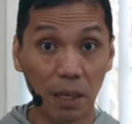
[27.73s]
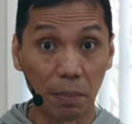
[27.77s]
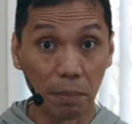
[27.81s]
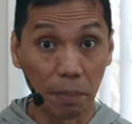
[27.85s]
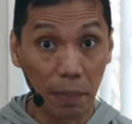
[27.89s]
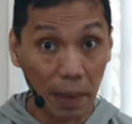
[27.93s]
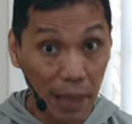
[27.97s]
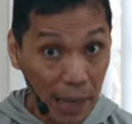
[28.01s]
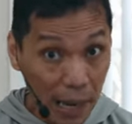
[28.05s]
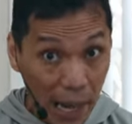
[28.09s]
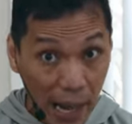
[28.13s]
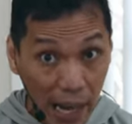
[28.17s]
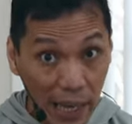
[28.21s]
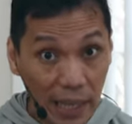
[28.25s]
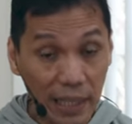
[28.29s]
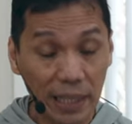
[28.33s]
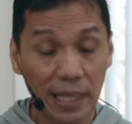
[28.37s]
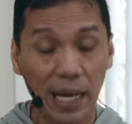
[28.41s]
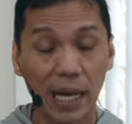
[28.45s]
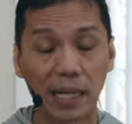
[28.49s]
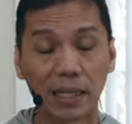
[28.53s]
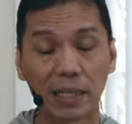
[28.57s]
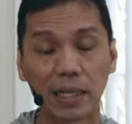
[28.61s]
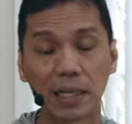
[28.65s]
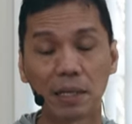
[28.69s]
apply
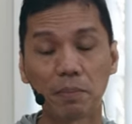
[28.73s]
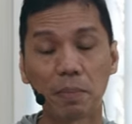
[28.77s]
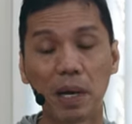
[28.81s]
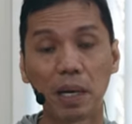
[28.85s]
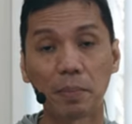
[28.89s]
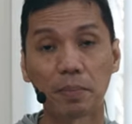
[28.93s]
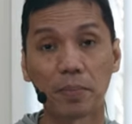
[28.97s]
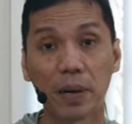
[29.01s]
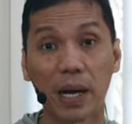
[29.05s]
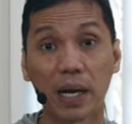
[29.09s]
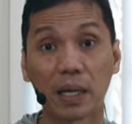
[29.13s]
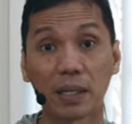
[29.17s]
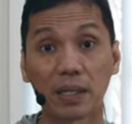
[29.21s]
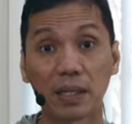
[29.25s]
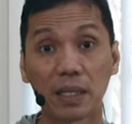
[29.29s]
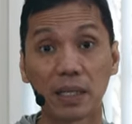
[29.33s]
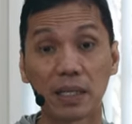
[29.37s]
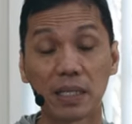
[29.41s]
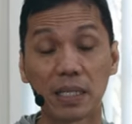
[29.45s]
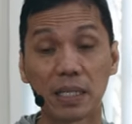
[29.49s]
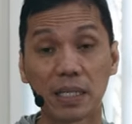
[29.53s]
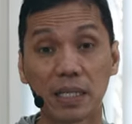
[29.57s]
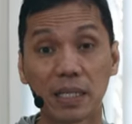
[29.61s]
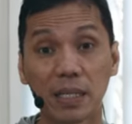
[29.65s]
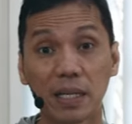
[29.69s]
that in my
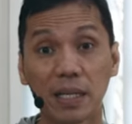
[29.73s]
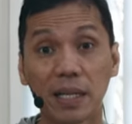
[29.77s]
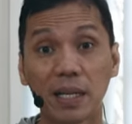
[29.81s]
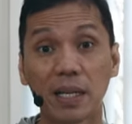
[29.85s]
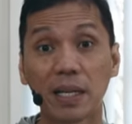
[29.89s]
practice